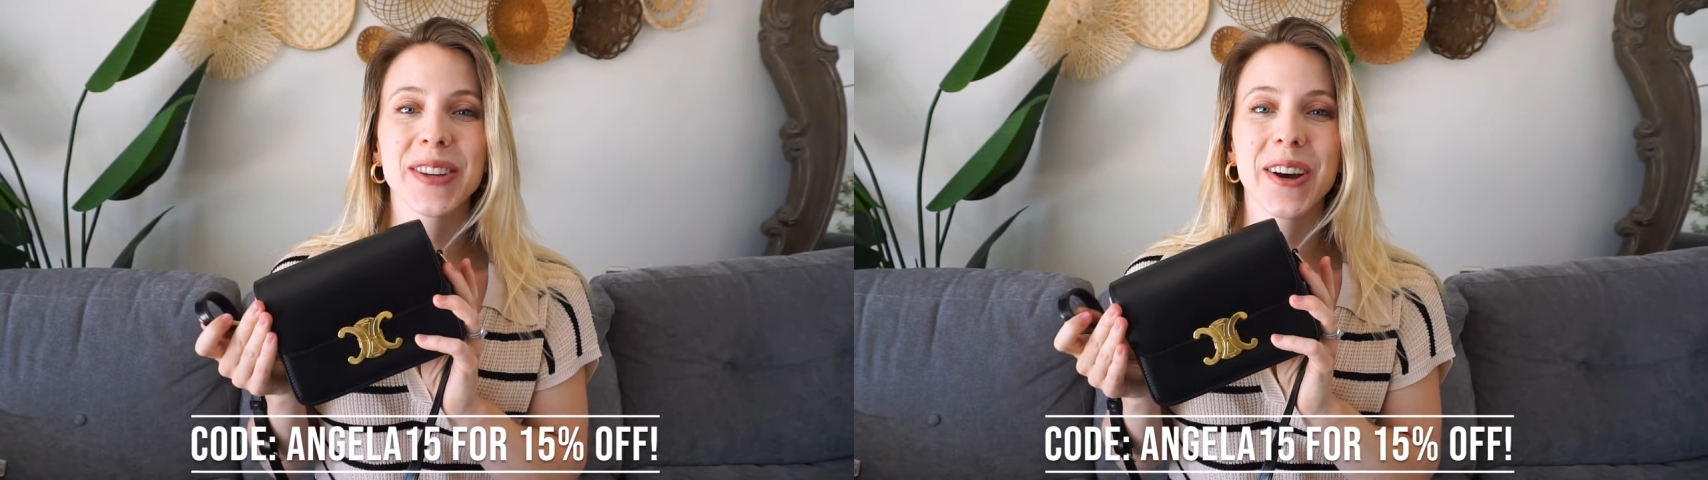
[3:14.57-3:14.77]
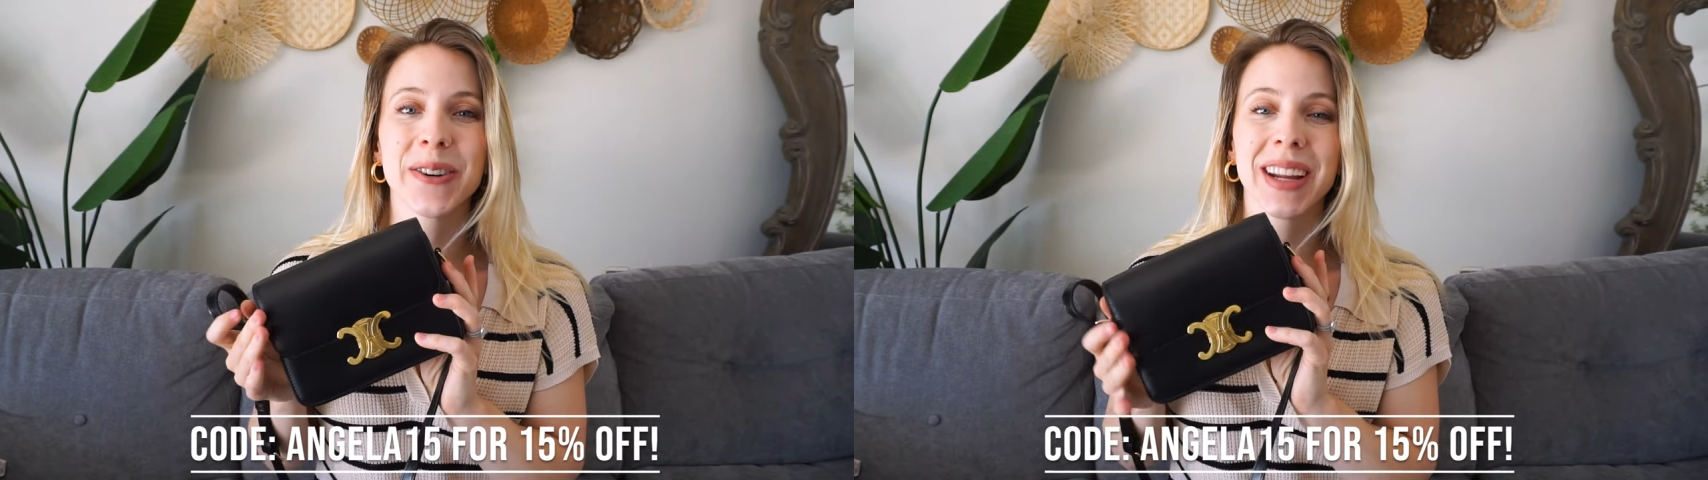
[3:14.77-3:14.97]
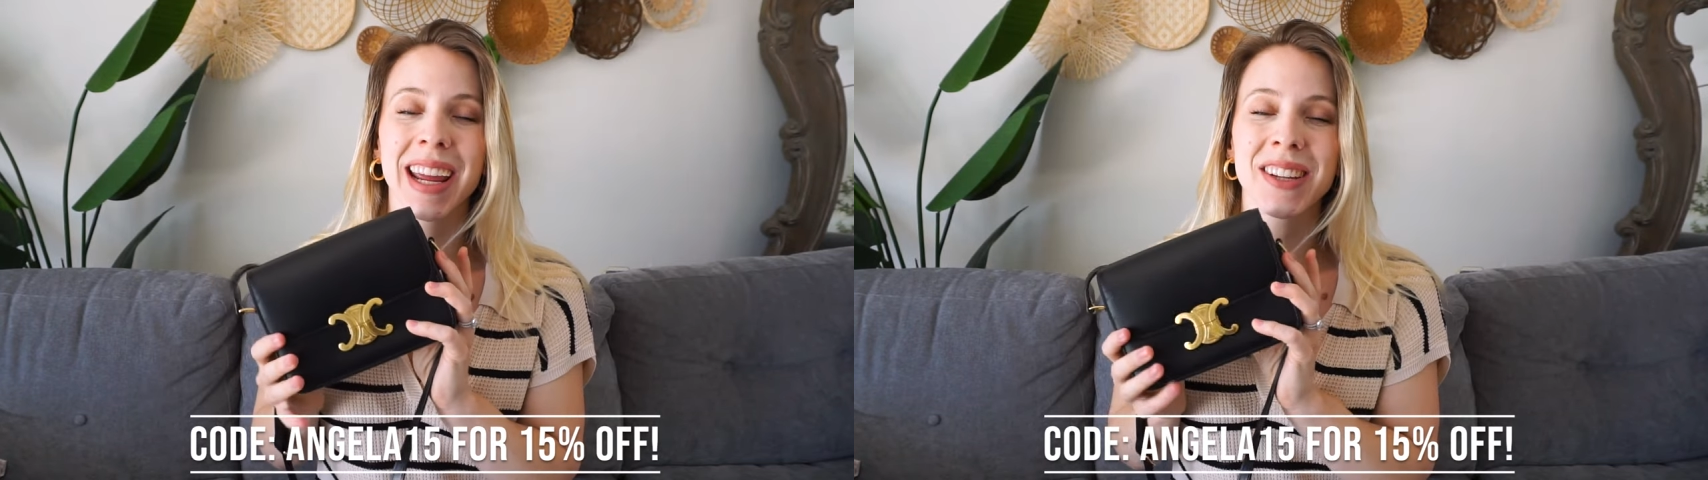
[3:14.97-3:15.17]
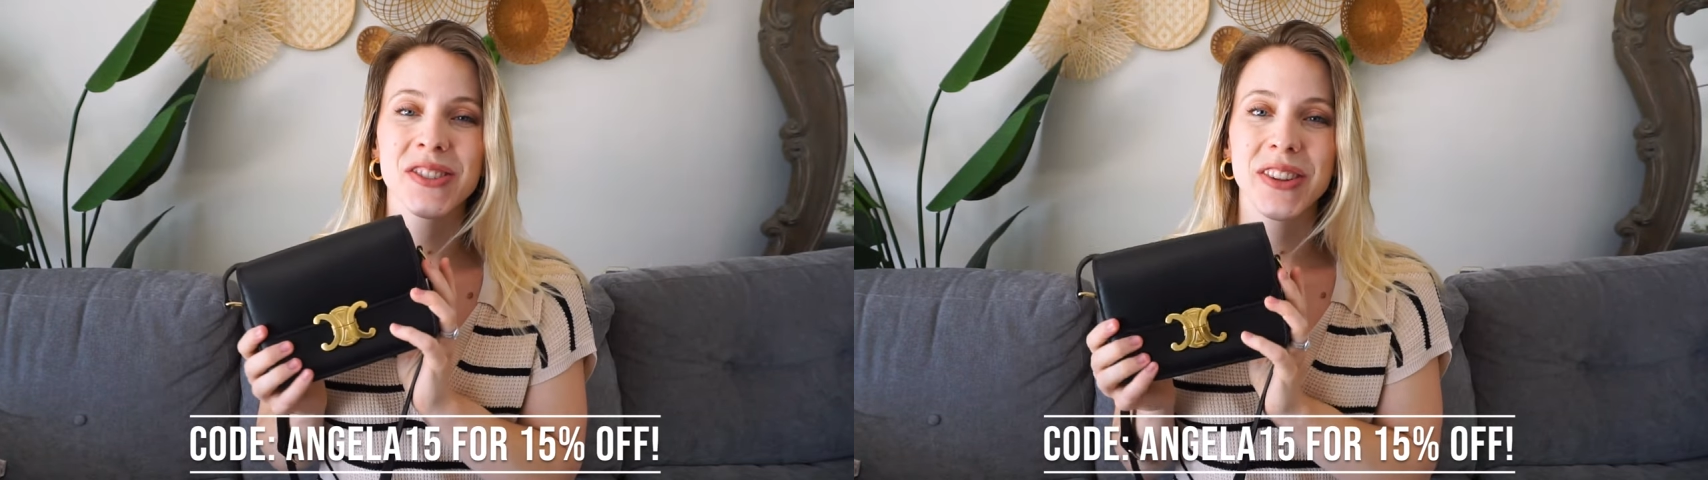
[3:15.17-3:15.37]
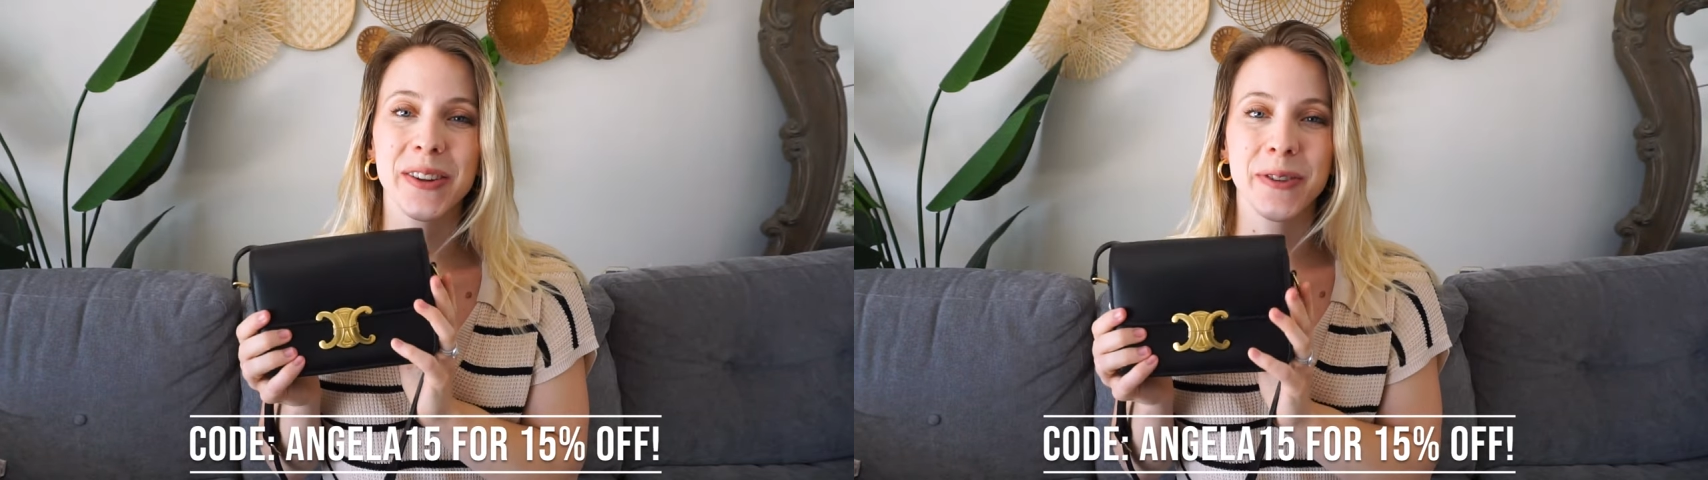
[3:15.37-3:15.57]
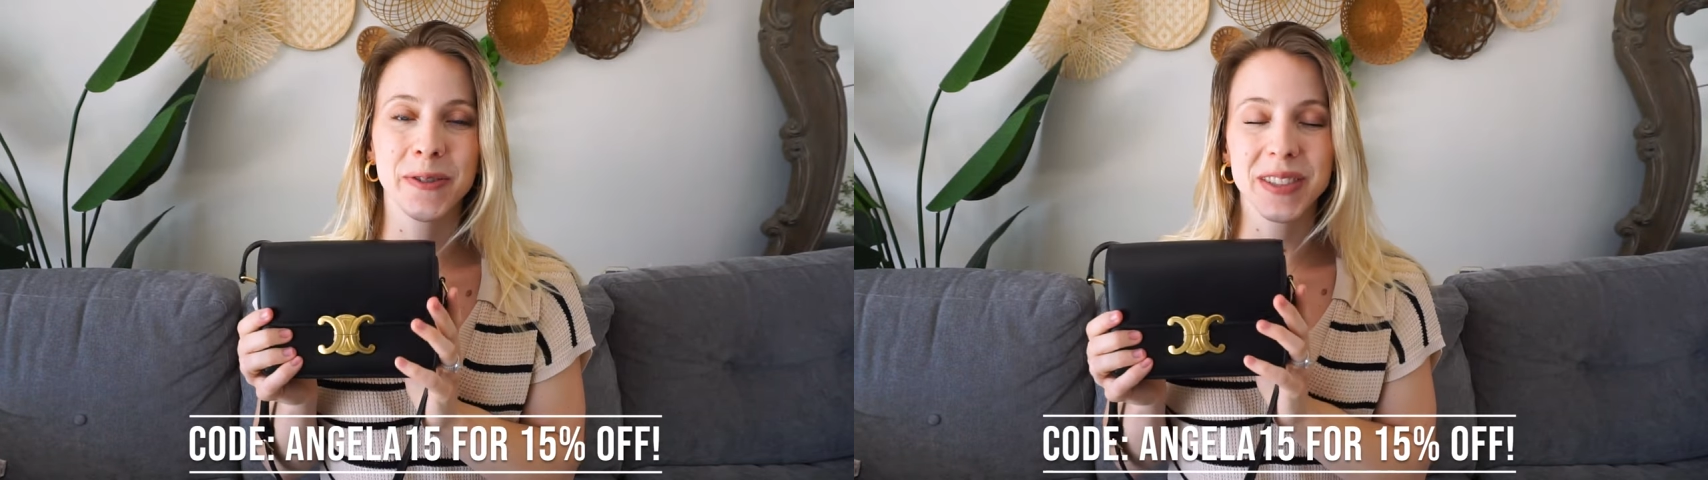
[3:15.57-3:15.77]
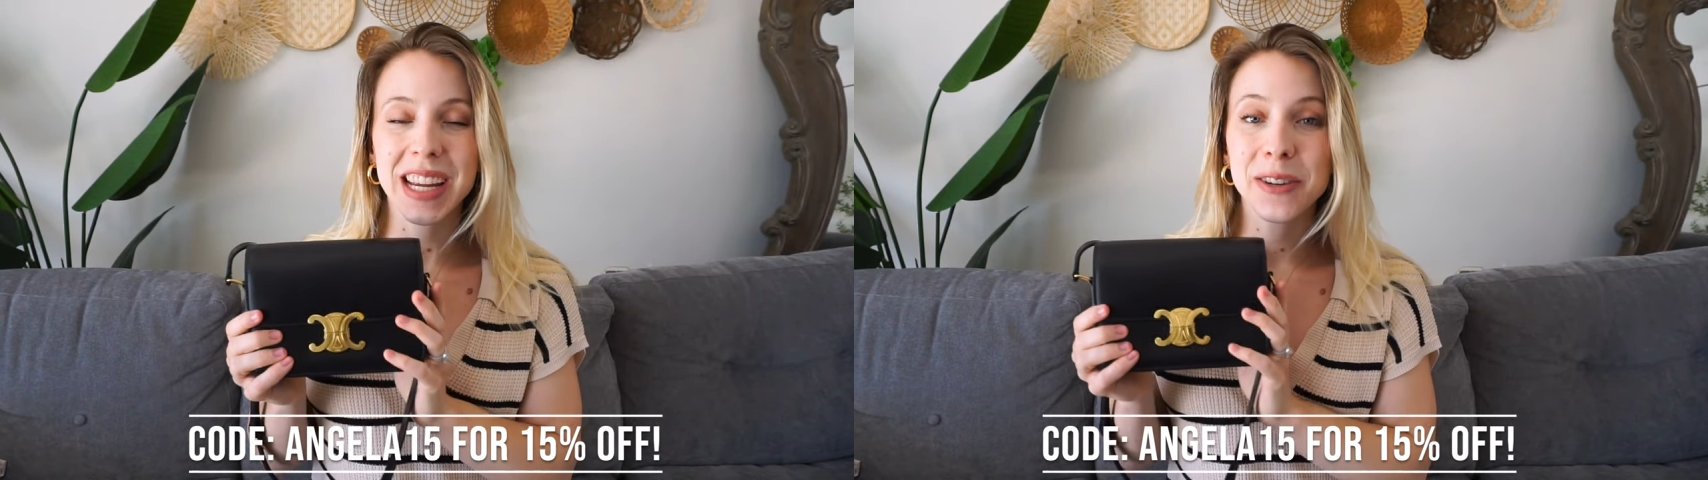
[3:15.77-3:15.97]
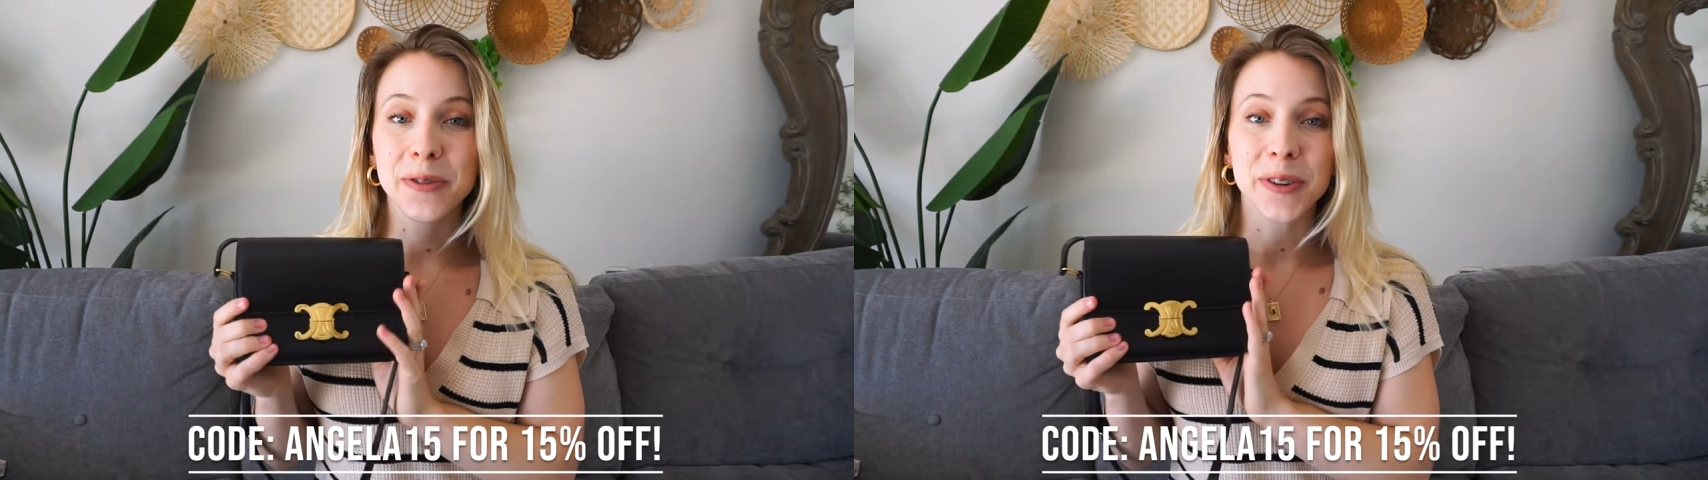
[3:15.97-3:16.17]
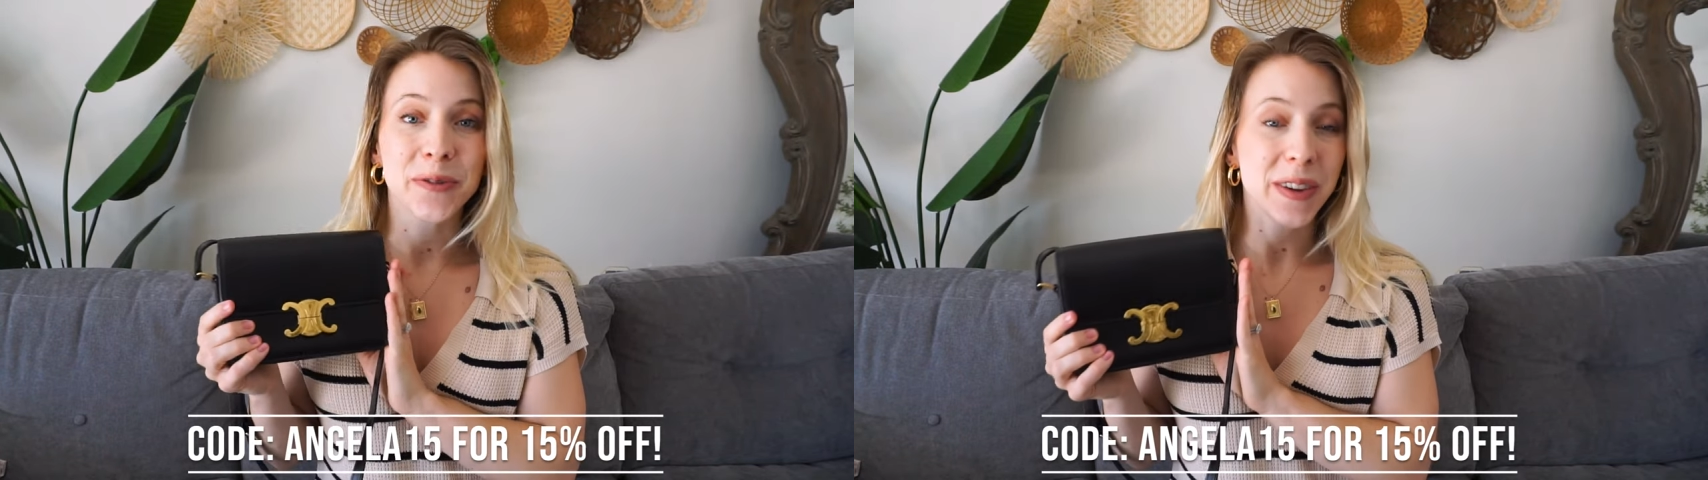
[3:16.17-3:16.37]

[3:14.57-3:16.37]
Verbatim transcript: code ANGELA15 for